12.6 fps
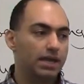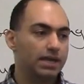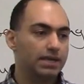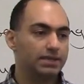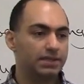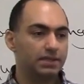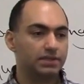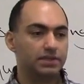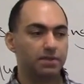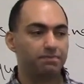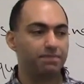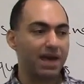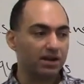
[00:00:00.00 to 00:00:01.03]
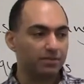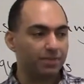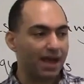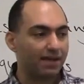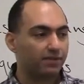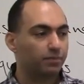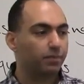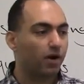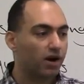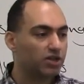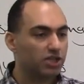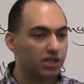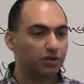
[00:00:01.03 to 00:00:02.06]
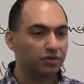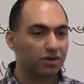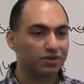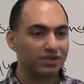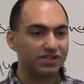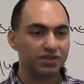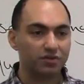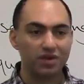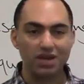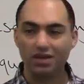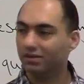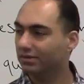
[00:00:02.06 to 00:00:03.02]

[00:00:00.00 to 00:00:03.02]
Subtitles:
Is this the better path to partially agree or disagree?